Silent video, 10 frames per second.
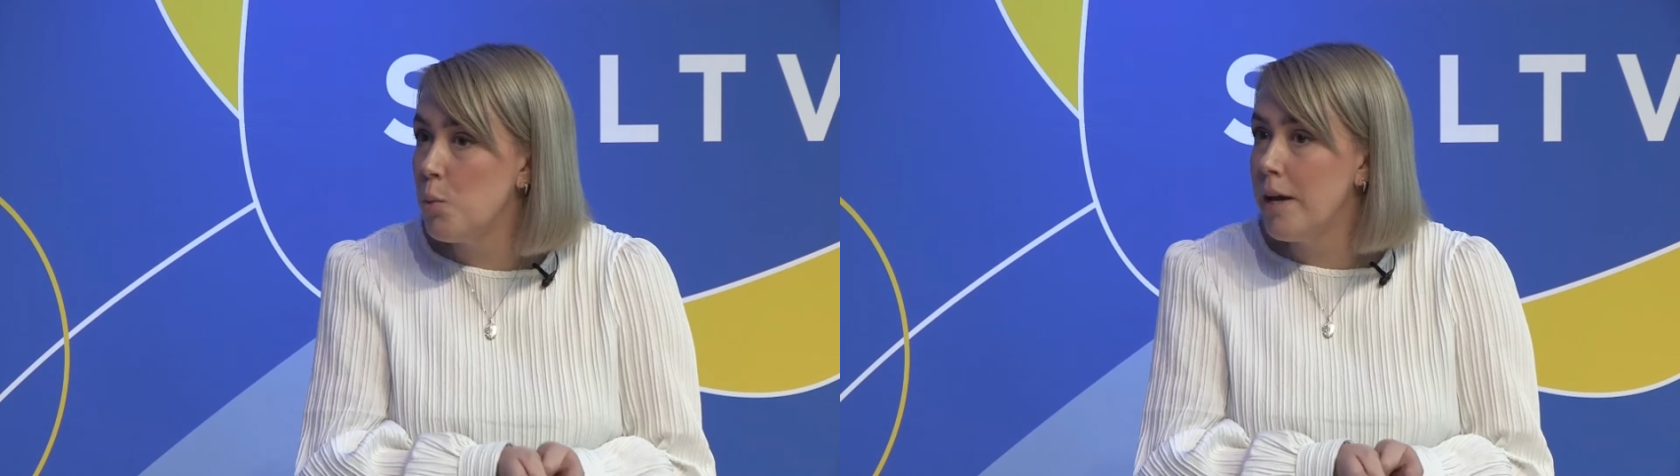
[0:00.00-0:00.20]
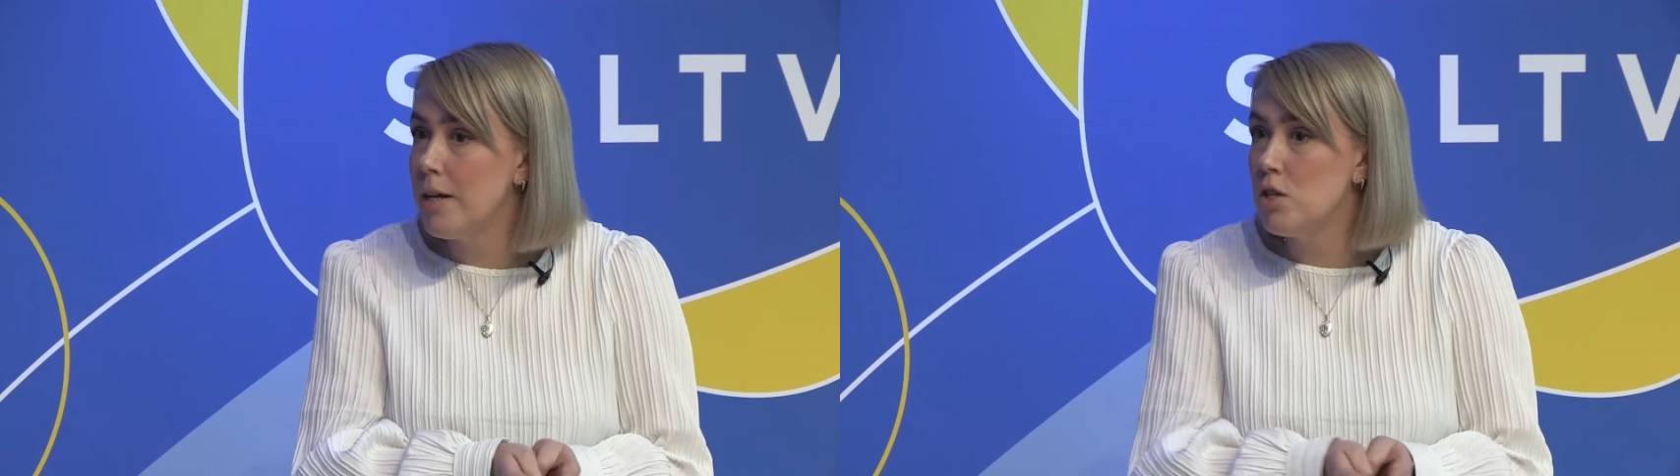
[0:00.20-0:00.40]

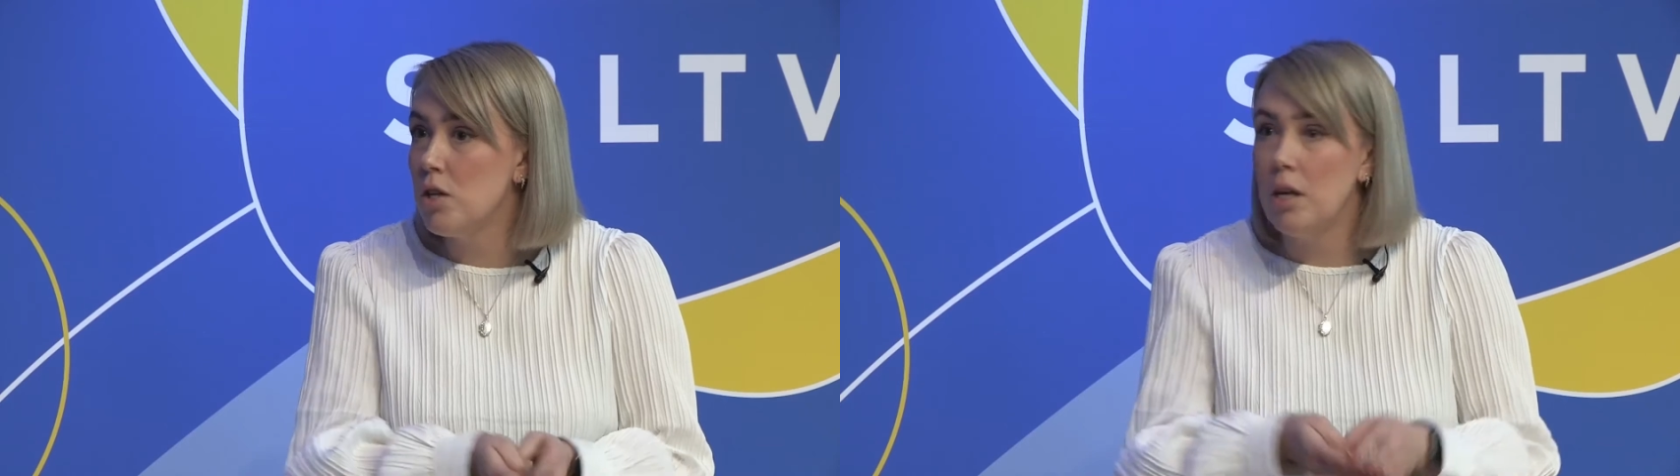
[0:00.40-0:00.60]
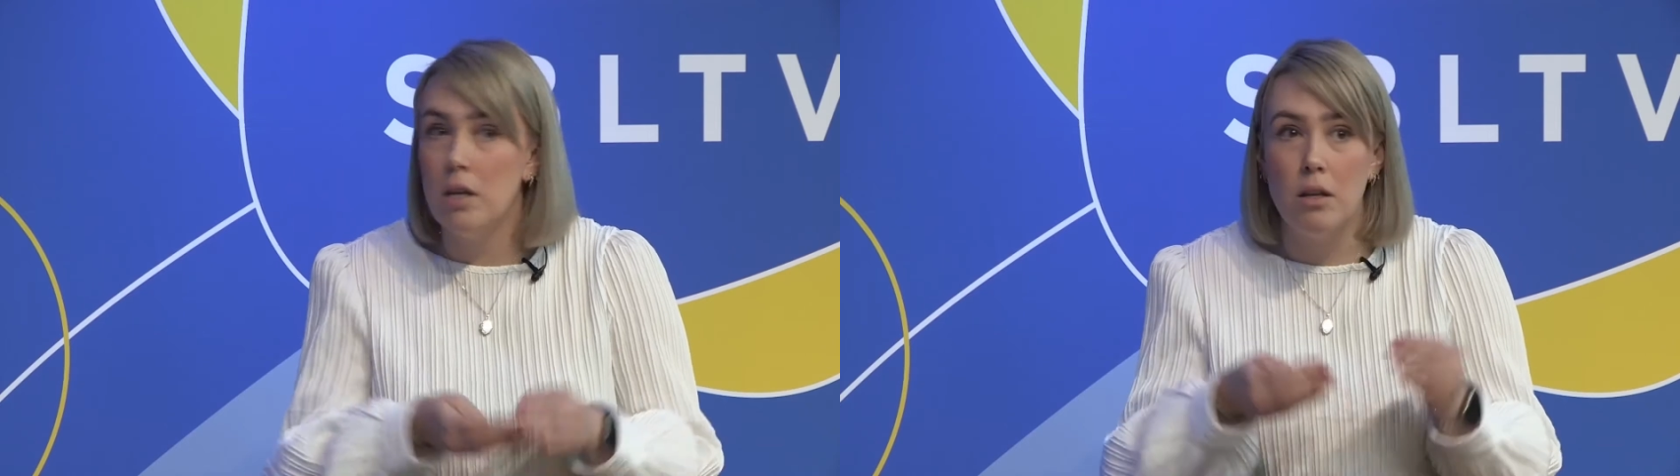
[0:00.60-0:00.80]
which
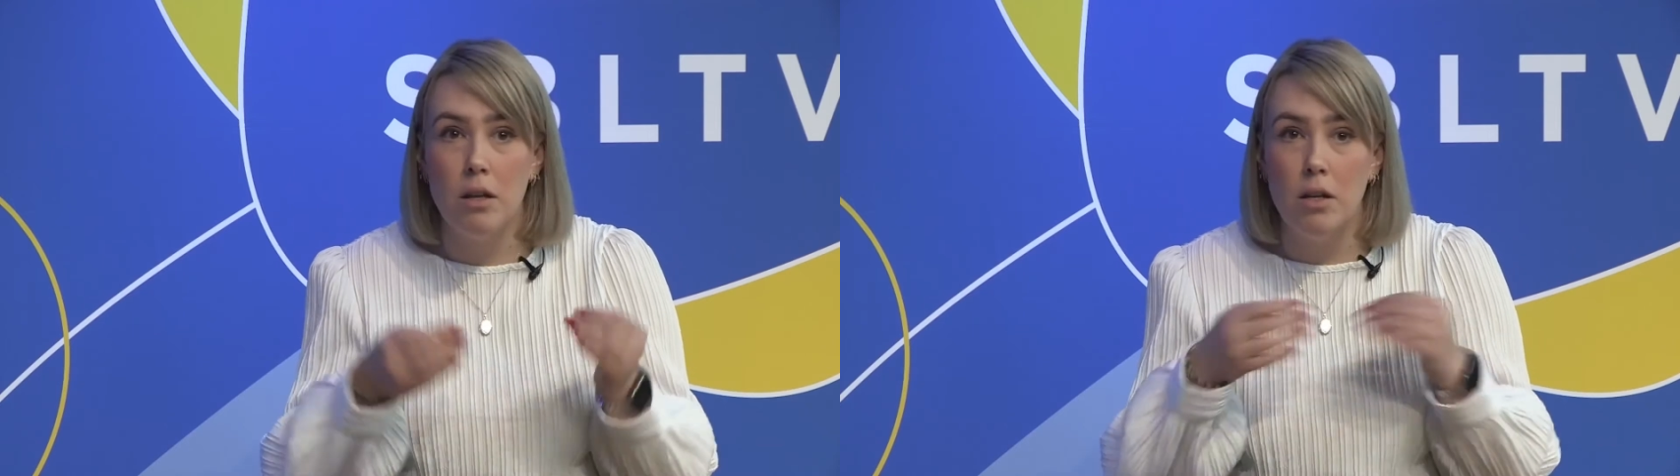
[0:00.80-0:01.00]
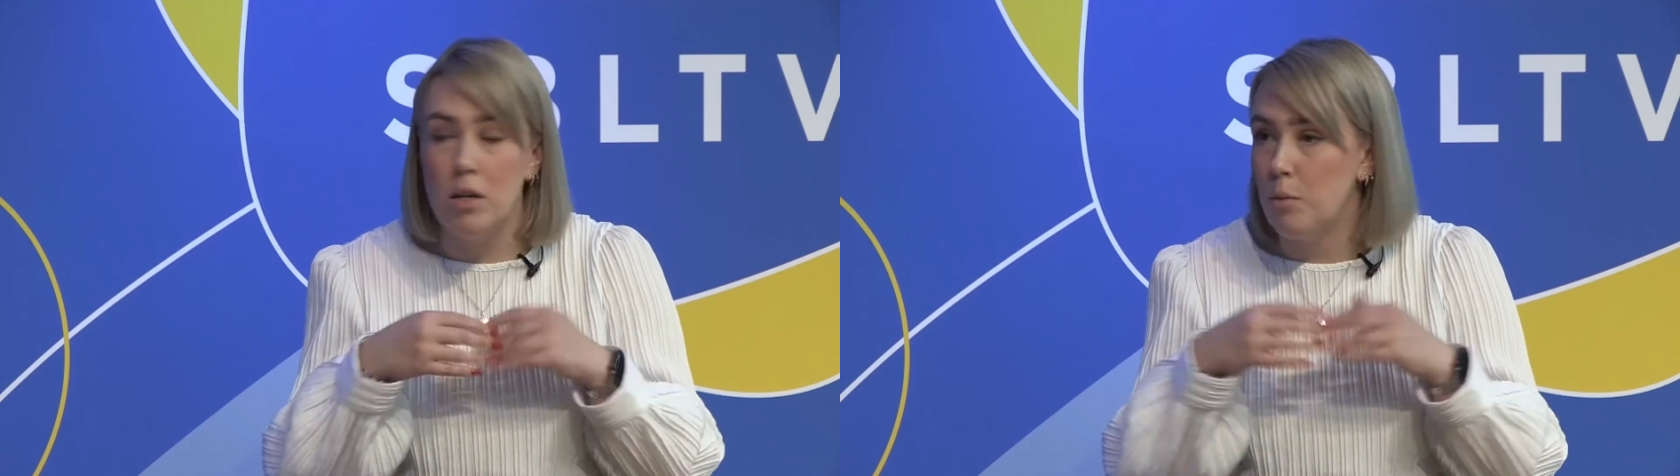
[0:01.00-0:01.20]

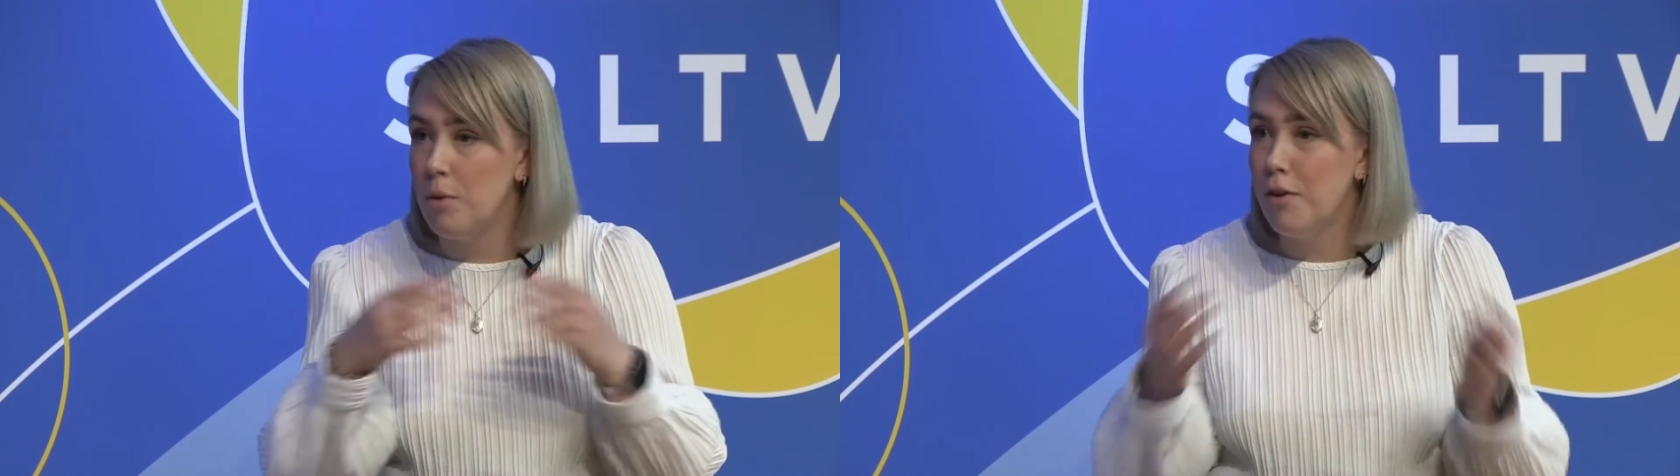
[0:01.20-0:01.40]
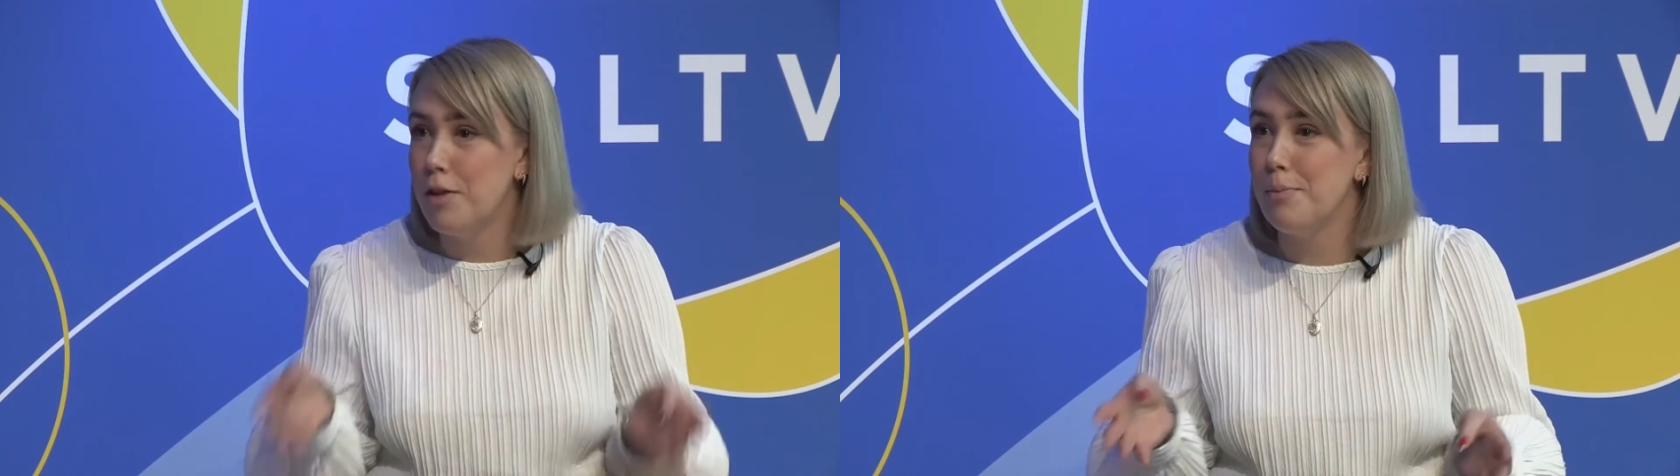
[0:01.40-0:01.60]

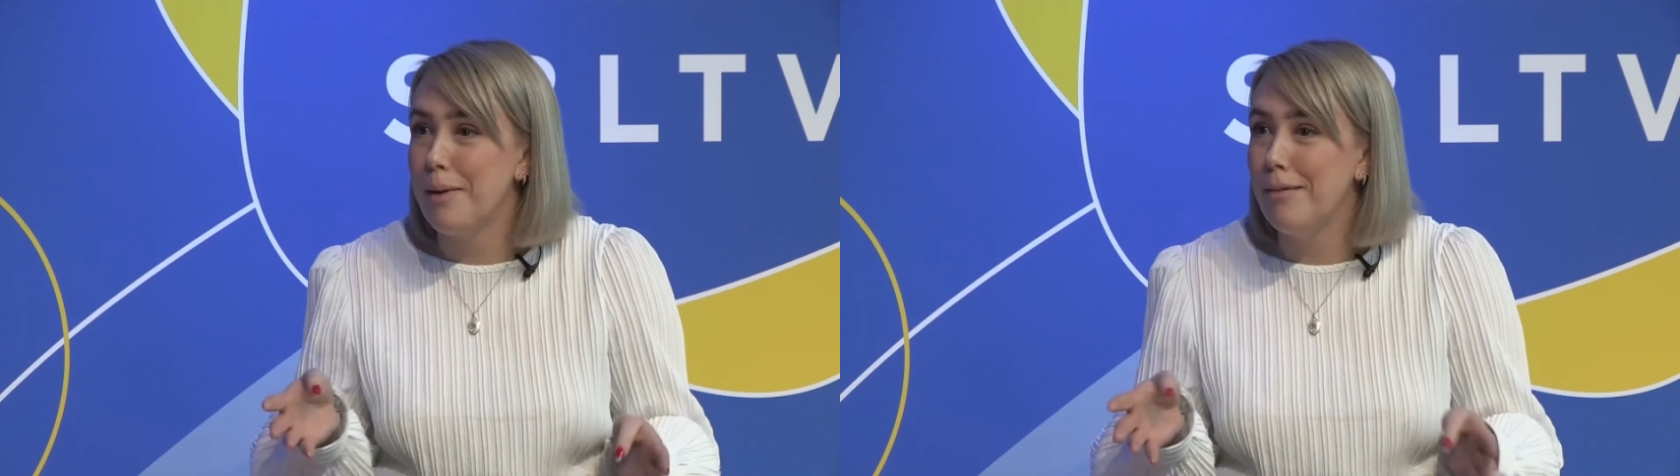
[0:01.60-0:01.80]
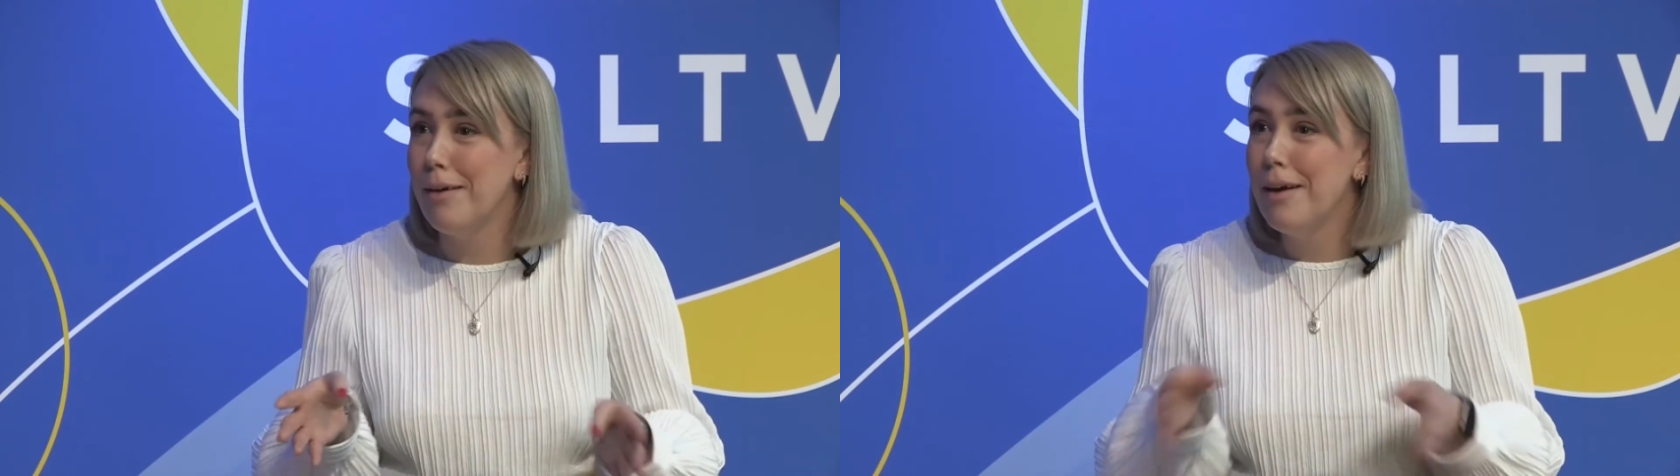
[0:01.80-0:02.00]
we've heard about